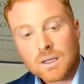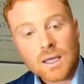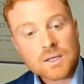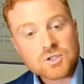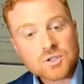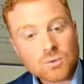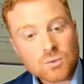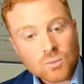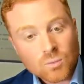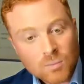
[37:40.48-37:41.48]
And so
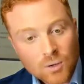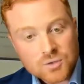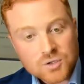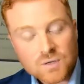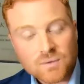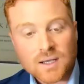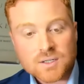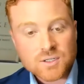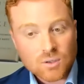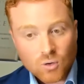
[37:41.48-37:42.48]
most of
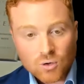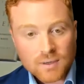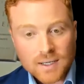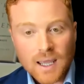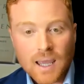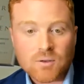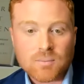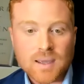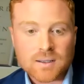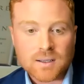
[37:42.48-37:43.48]
us already have a
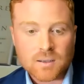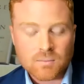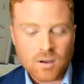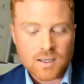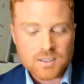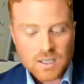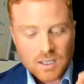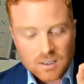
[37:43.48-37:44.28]
magnetic mind.